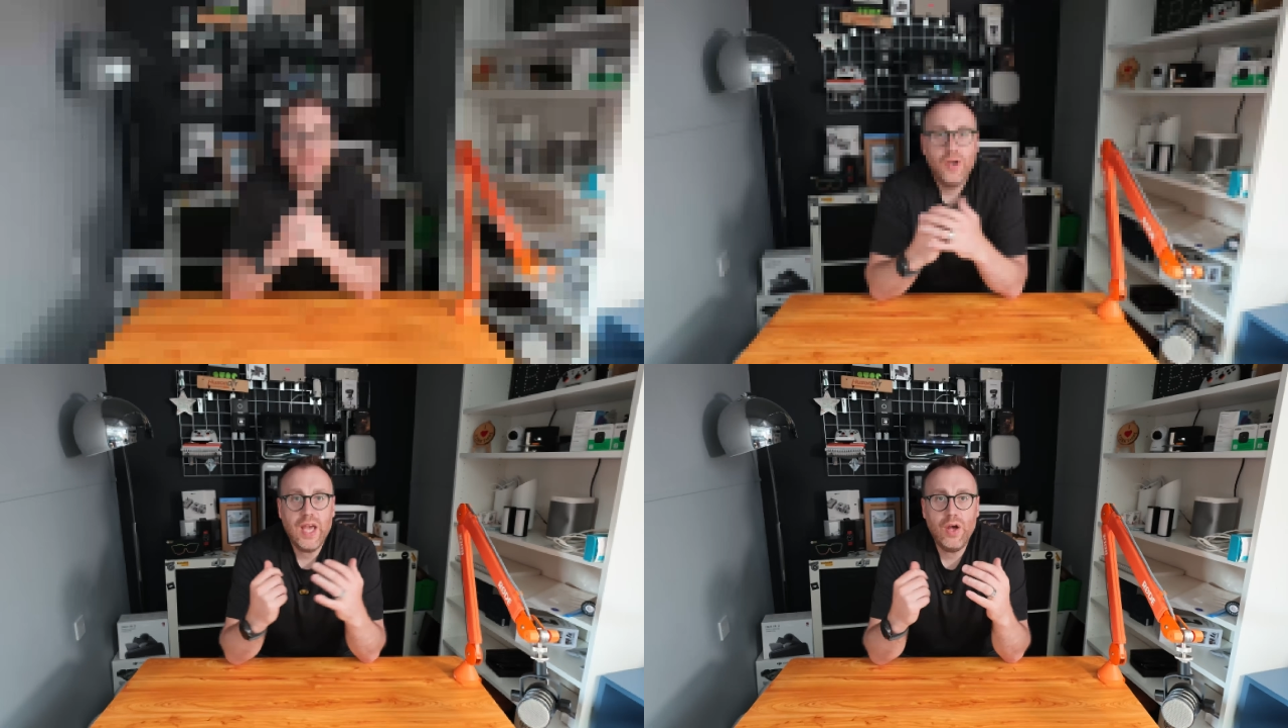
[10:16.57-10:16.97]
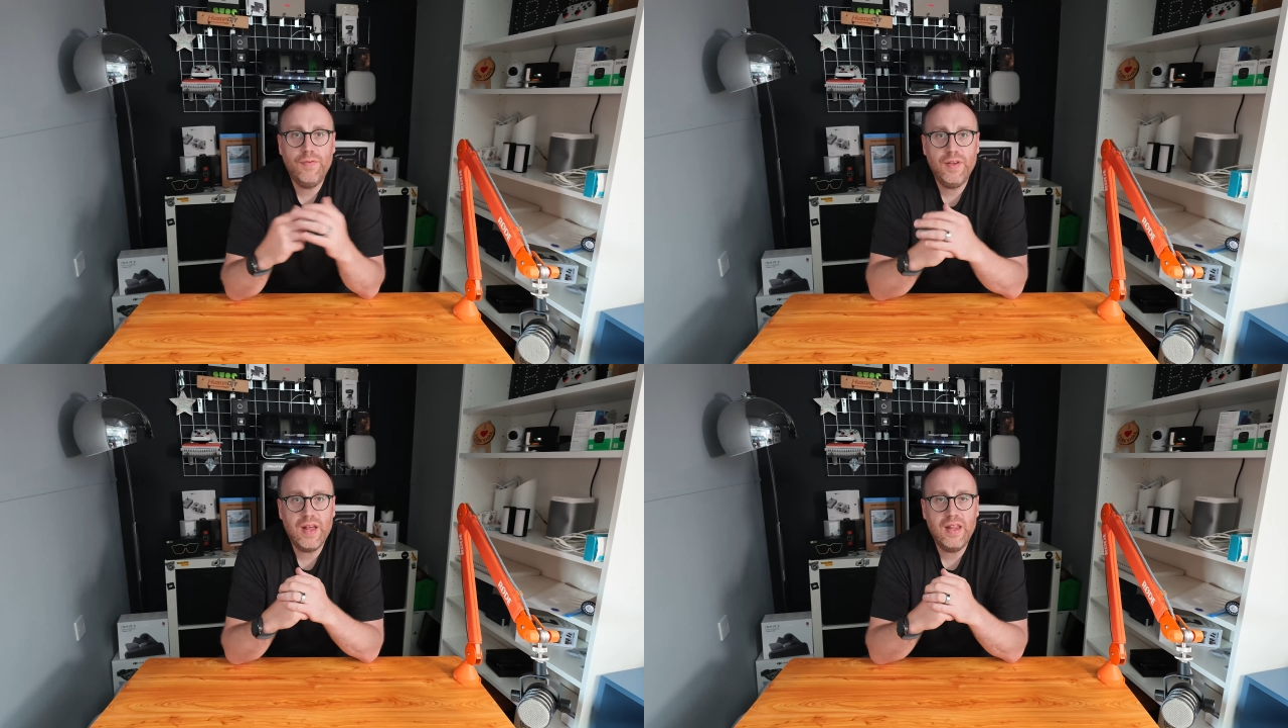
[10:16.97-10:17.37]
Okay,
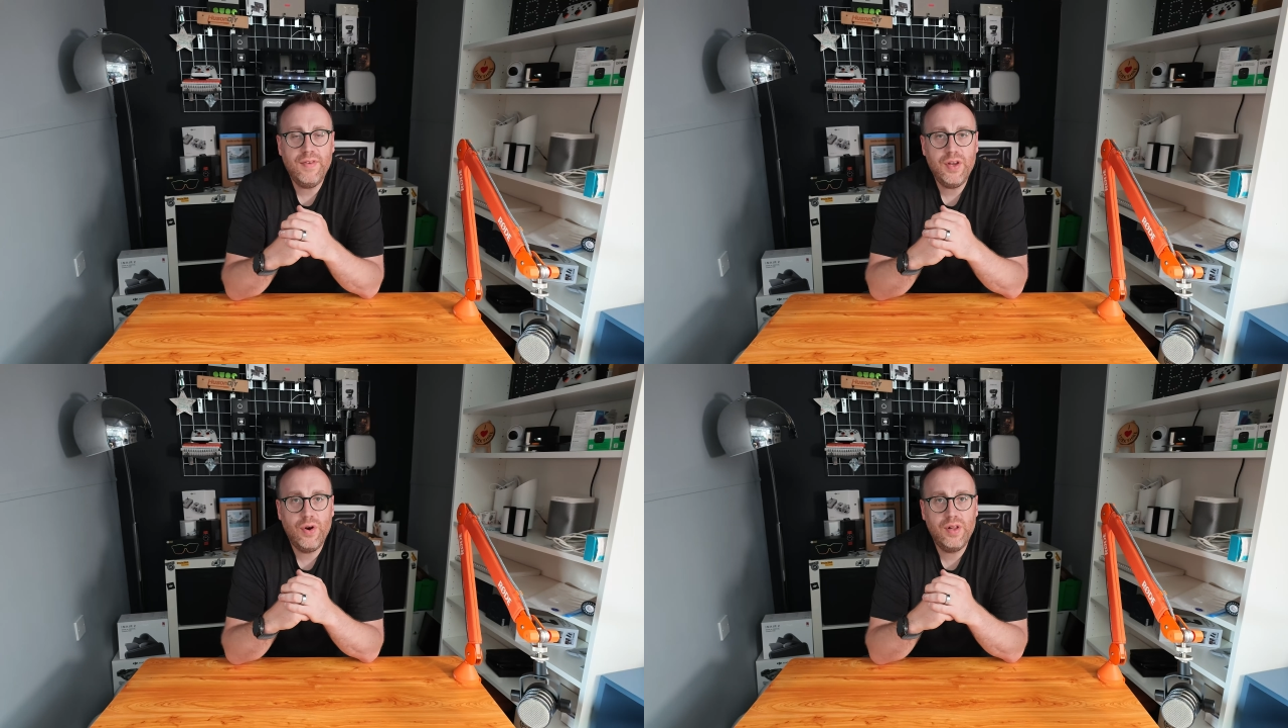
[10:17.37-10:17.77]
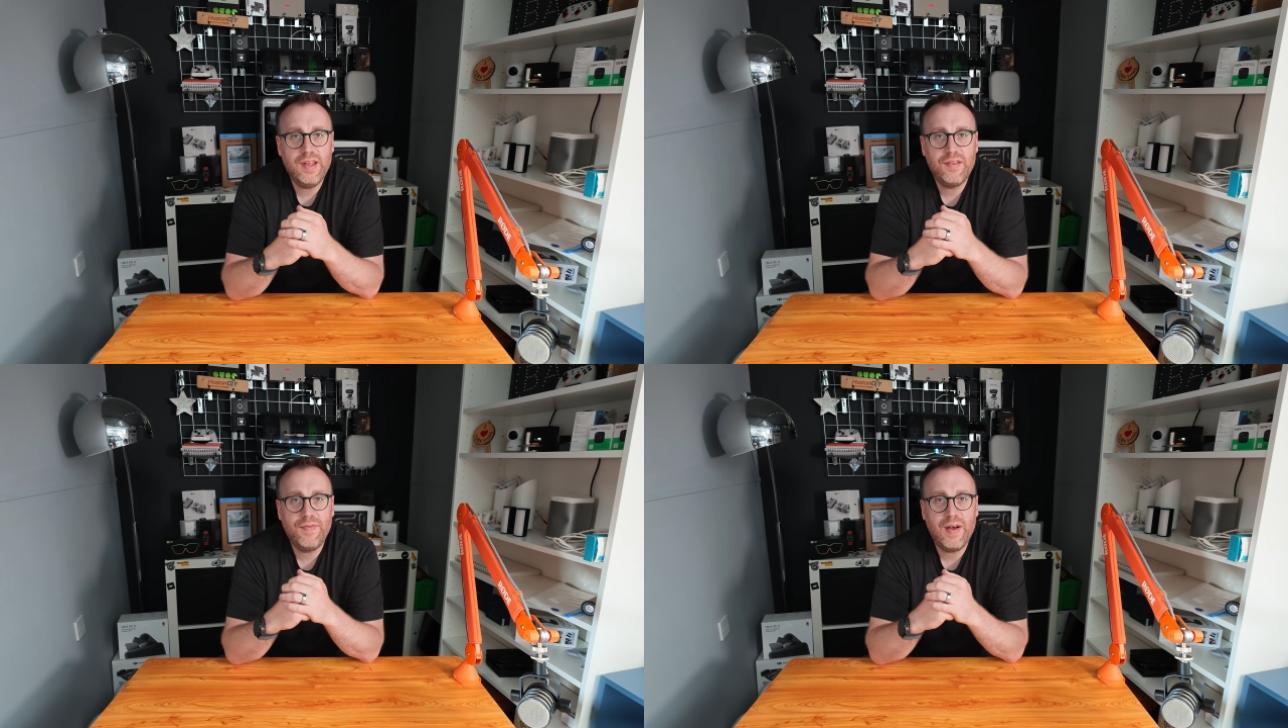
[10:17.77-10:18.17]
hopefully you've liked the video or at
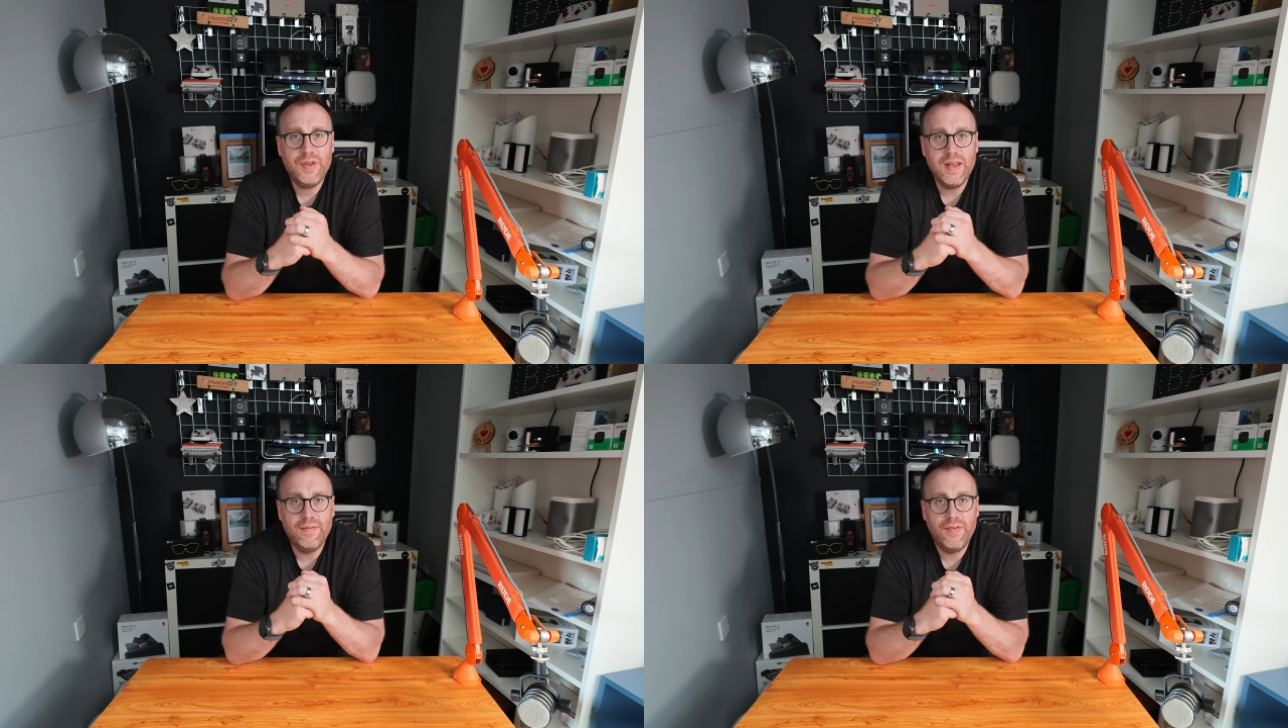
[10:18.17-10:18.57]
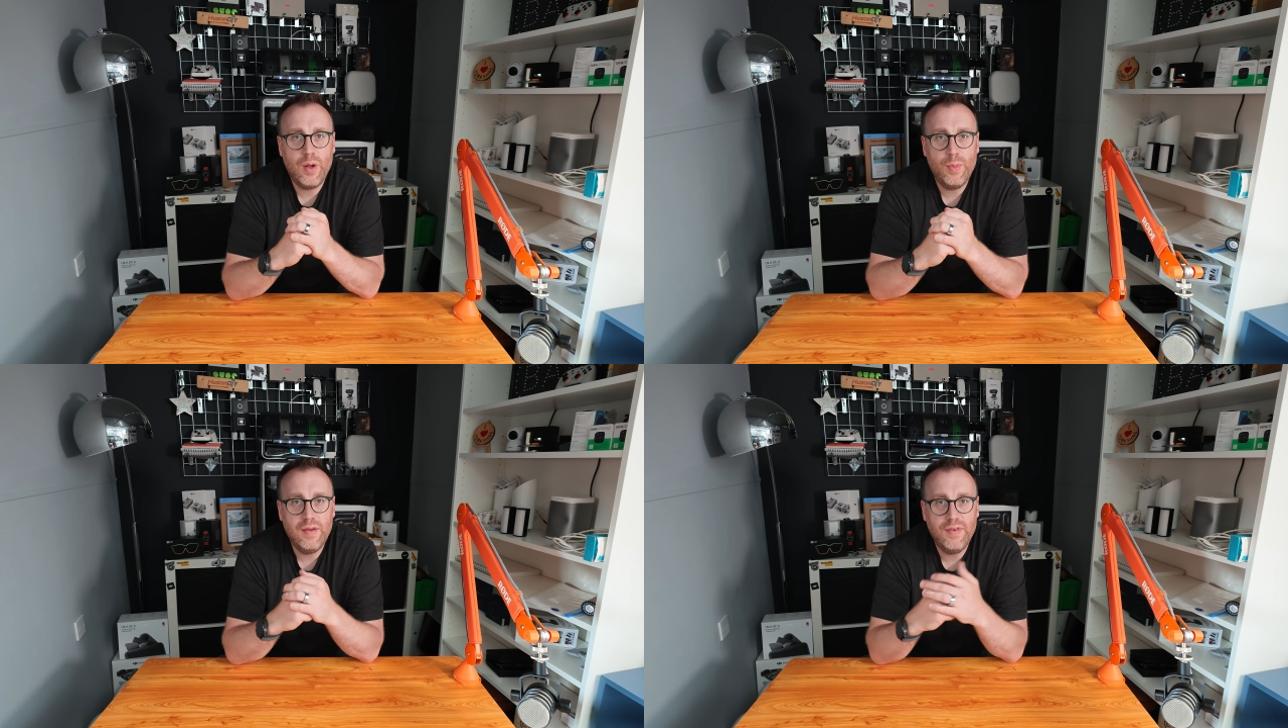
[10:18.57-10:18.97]
least found it
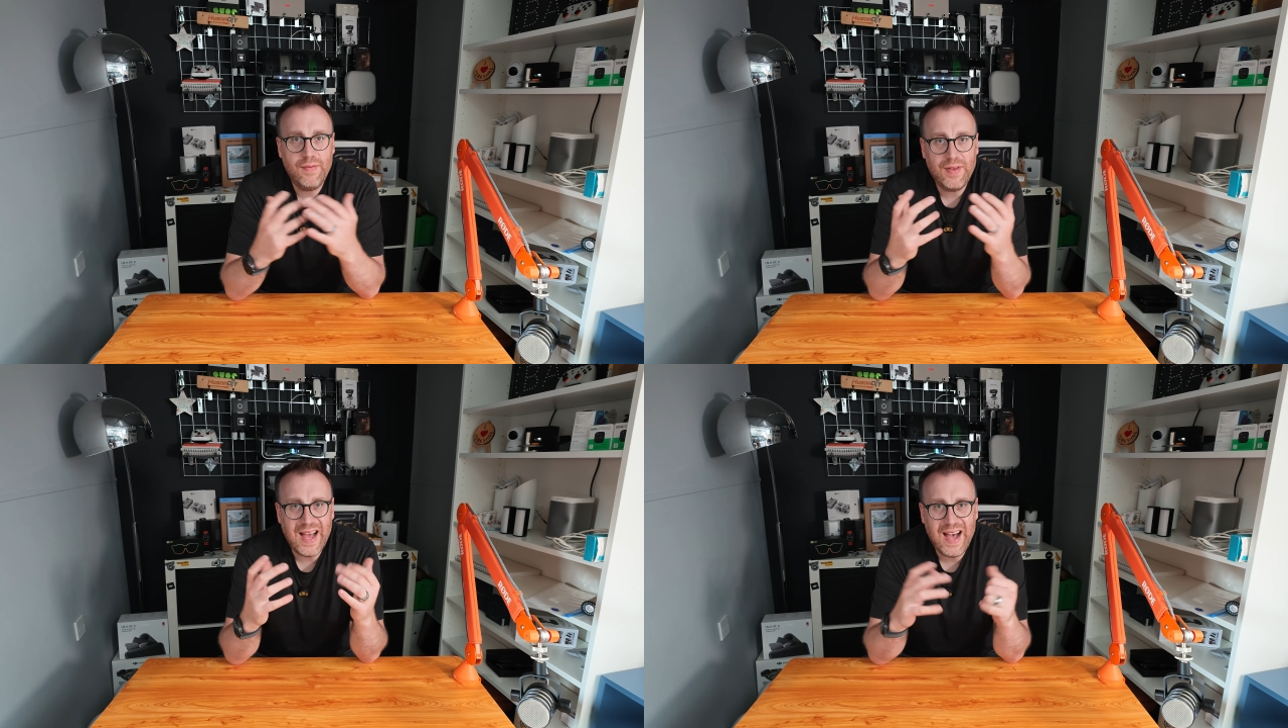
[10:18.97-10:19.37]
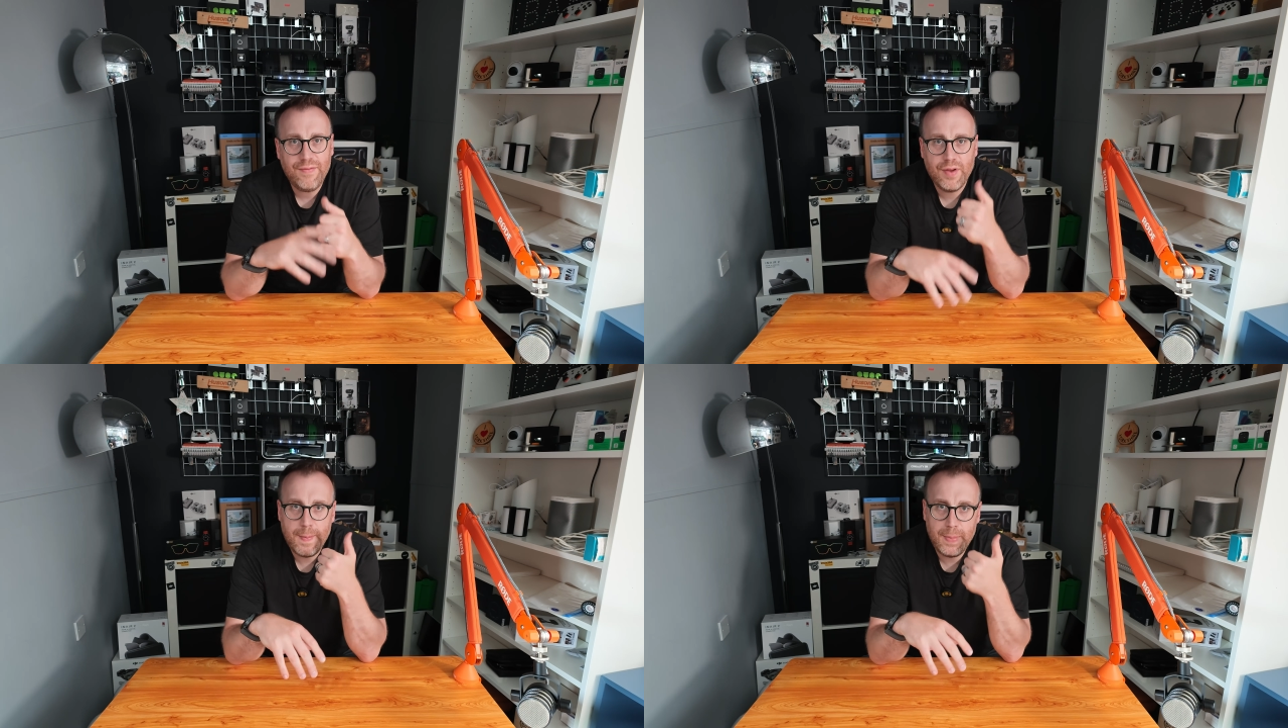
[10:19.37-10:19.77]
informative. If you
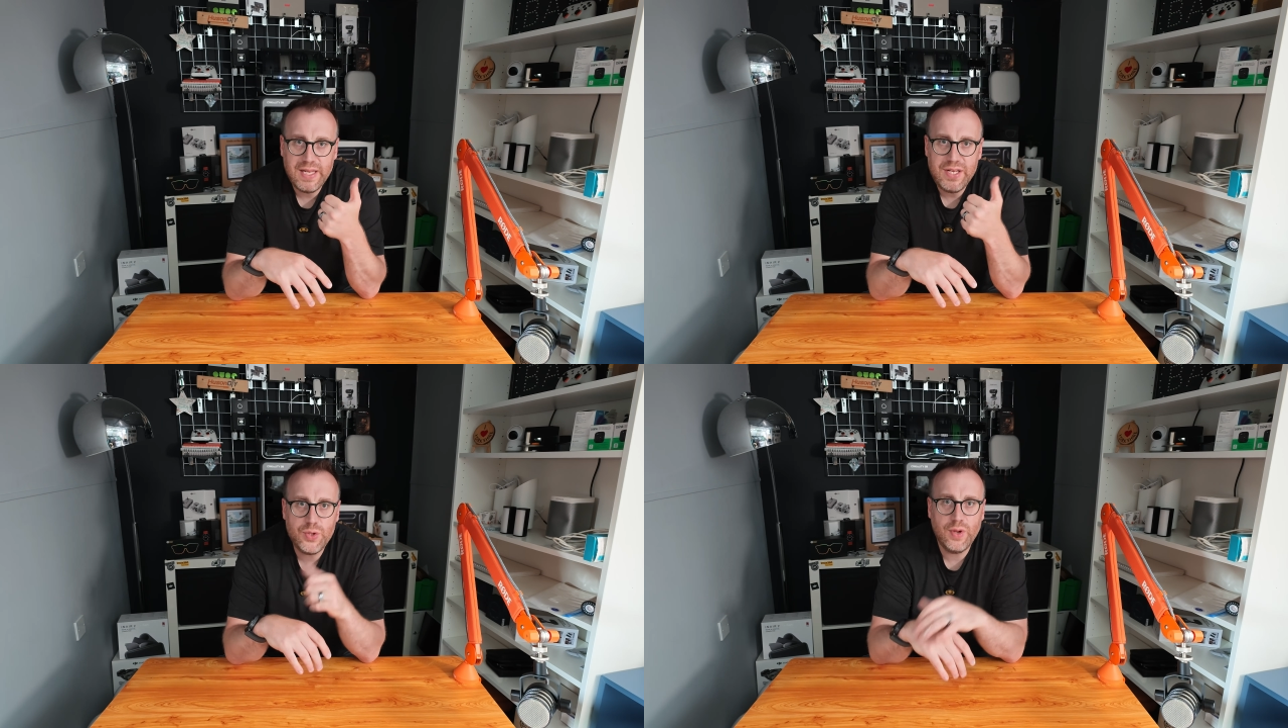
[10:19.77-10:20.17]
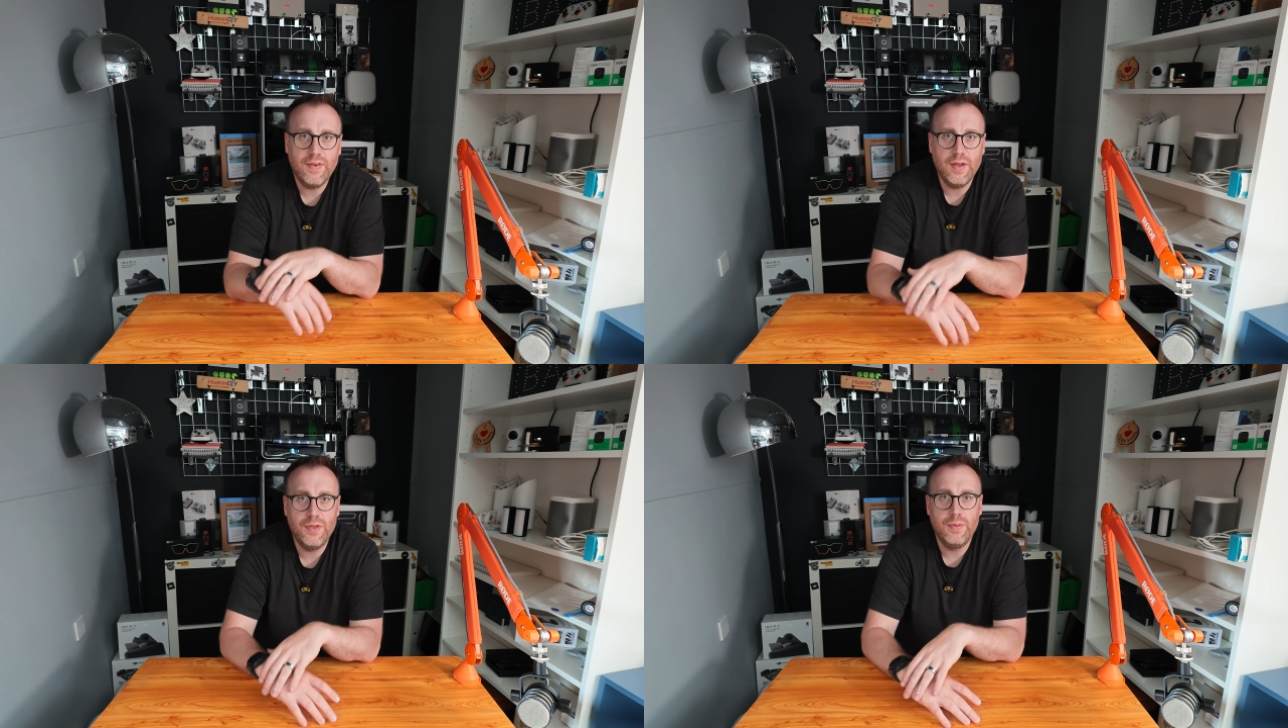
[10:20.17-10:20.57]
have, please do give
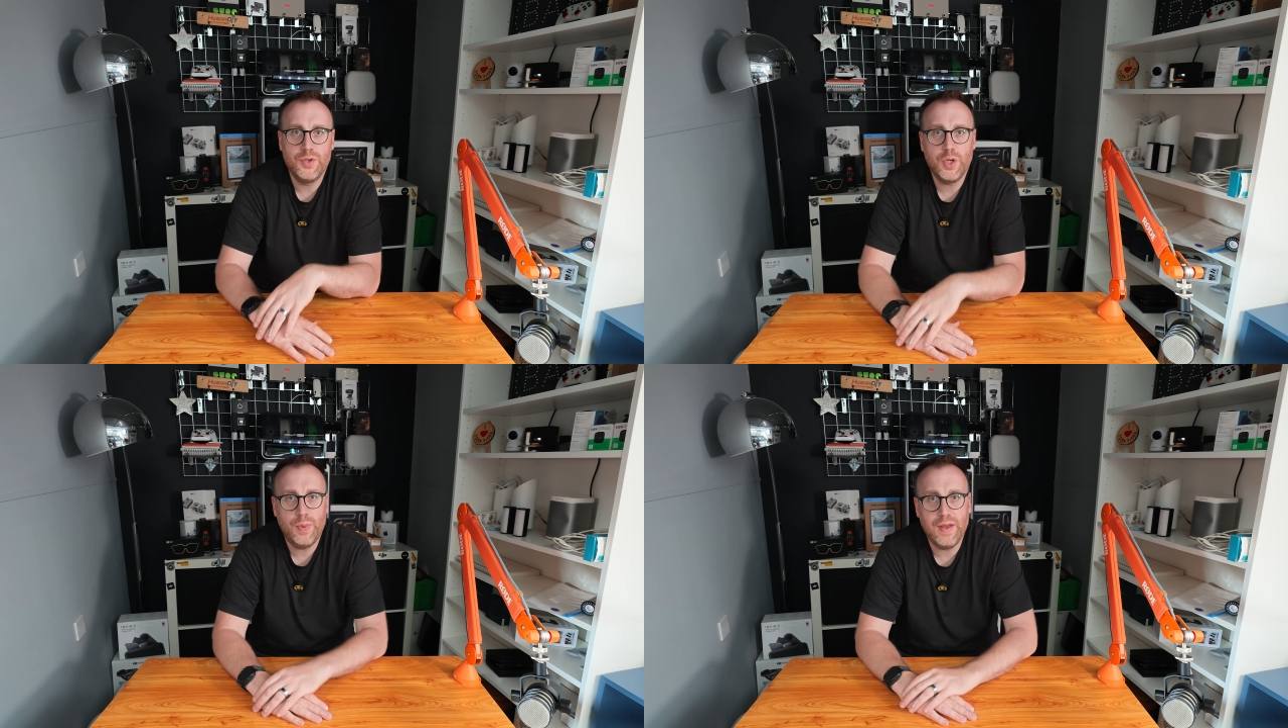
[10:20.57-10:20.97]
it a thumbs up.